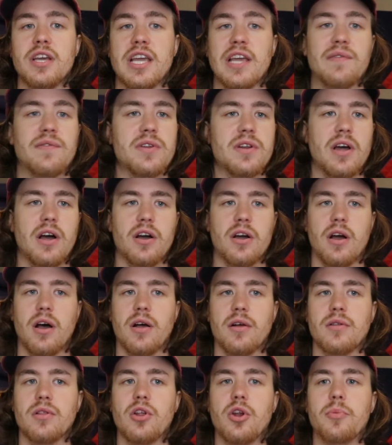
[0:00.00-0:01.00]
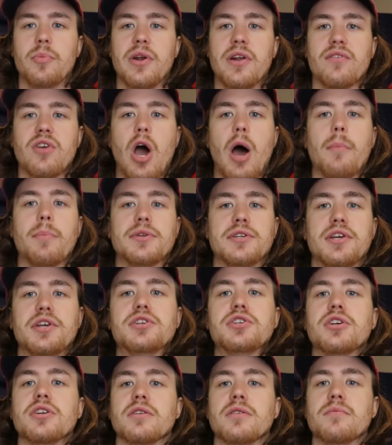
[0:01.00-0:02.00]
even a little bit of
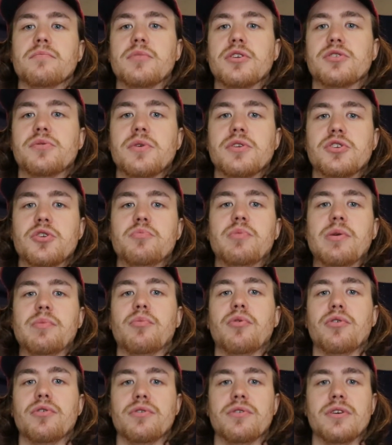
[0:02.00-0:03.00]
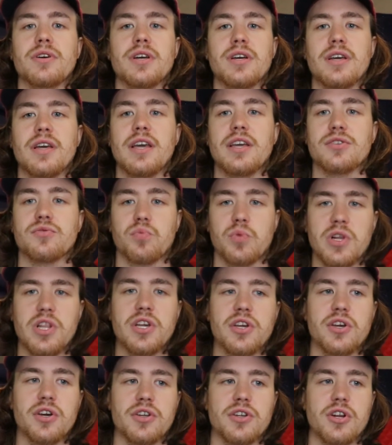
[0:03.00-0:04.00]
competition between two people is
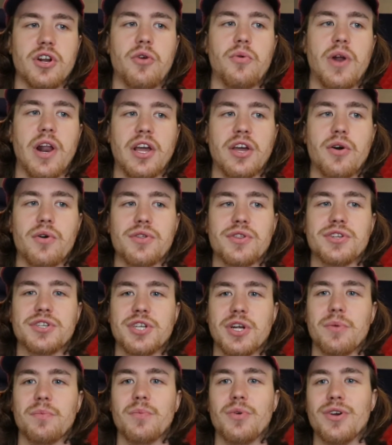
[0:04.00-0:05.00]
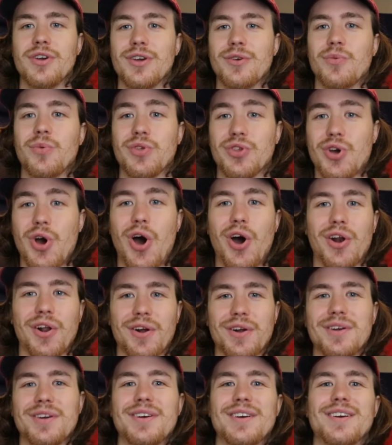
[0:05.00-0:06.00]
really good. You know, when I go to the gym with
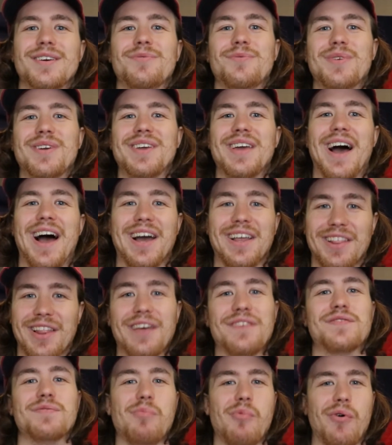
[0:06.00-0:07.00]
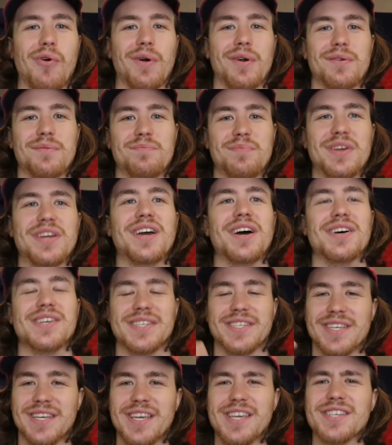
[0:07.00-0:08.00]
Connor, I lift more
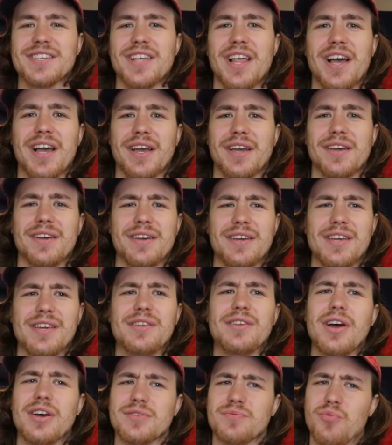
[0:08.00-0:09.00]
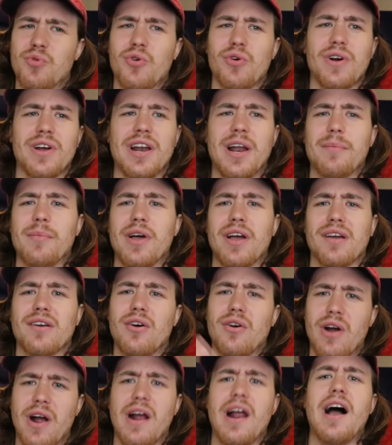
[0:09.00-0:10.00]
because he does more and I'm like,
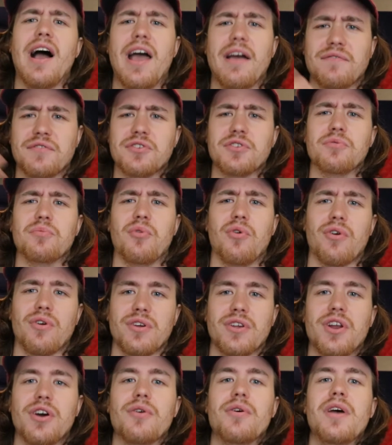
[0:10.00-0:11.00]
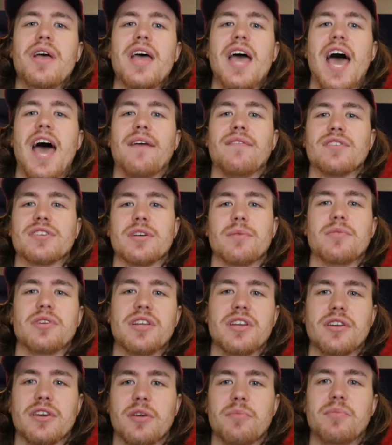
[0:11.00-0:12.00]
all right, I have to do more. You know, having
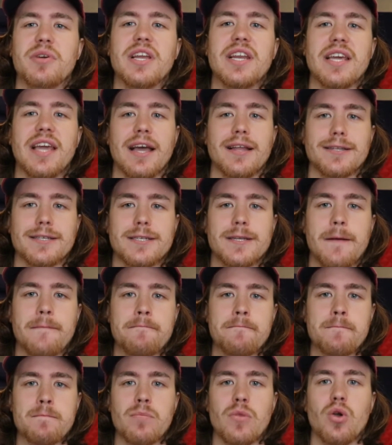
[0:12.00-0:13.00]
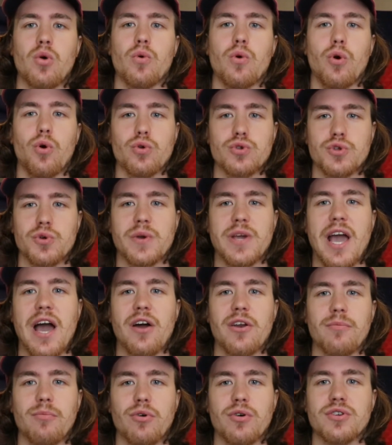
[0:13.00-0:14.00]
somebody to compete against or hold you
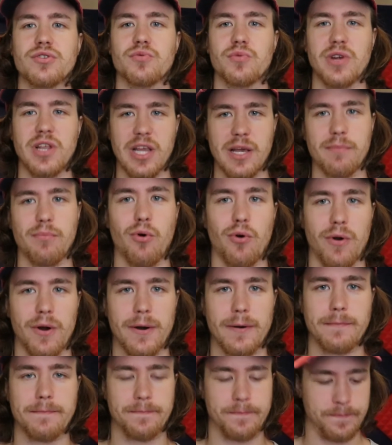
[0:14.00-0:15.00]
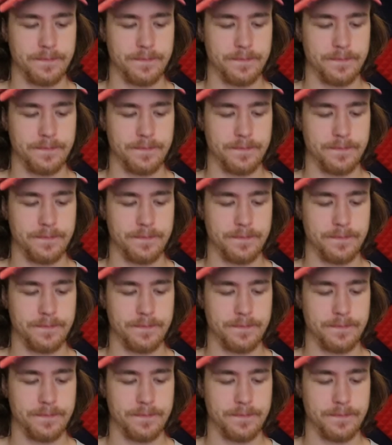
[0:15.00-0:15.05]
accountable is really important.